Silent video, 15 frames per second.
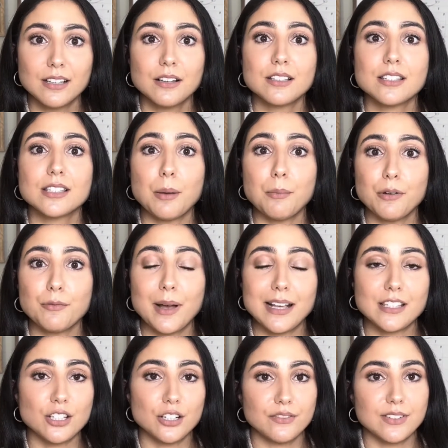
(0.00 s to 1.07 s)
some of my
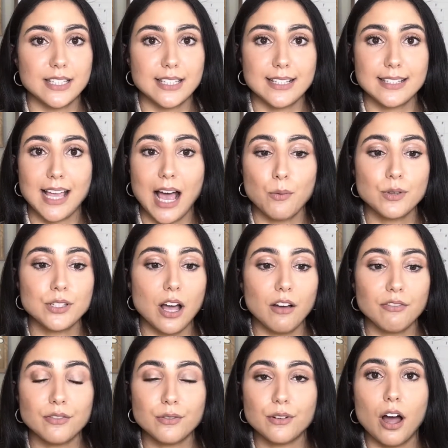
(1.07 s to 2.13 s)
services. I was
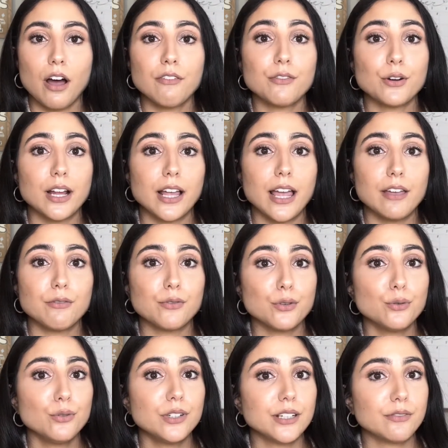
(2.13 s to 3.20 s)
offering a
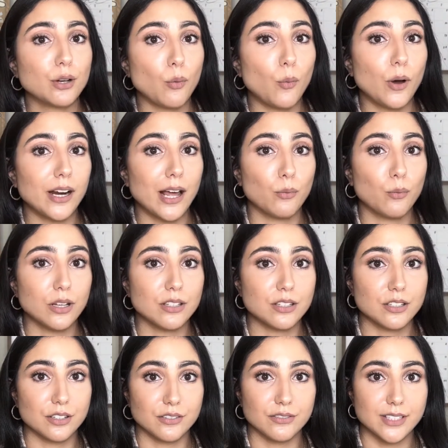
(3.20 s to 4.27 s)
few different one-on-one
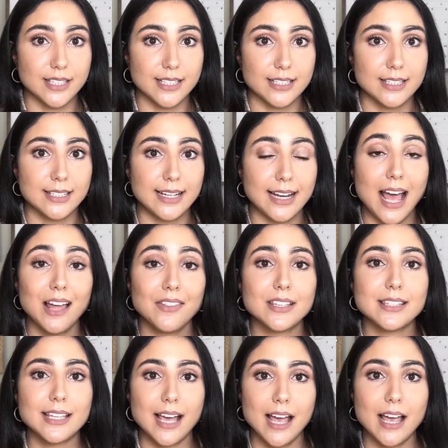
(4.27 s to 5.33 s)
services. And at the
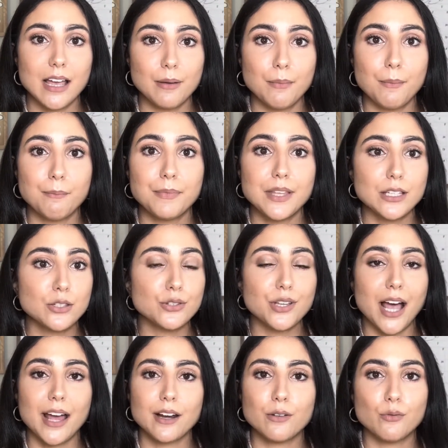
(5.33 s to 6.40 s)
time, this was
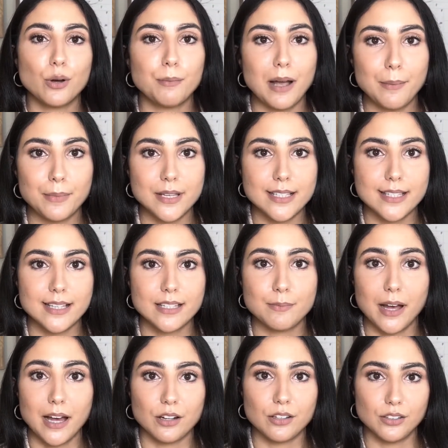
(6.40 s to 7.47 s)
kind of what my business
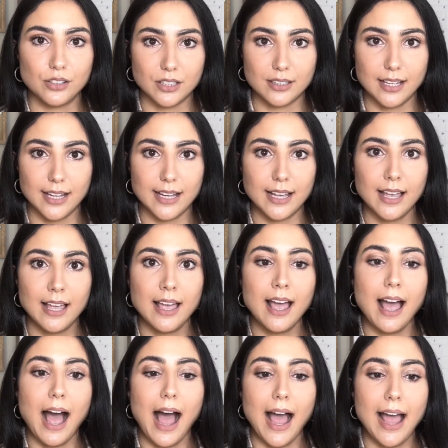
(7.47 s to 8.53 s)
model looked like.
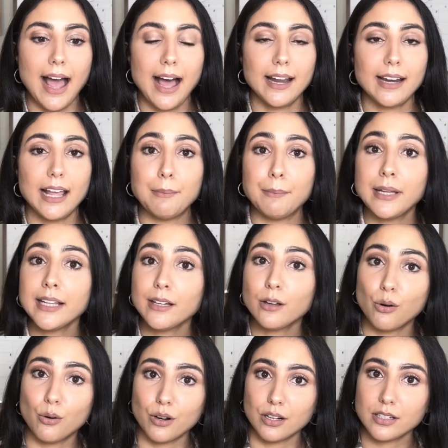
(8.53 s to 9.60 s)
I had a mini
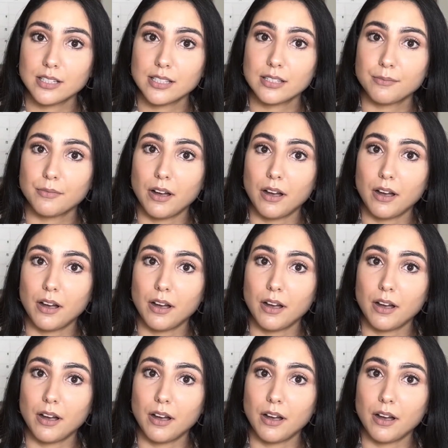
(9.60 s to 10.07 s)
course.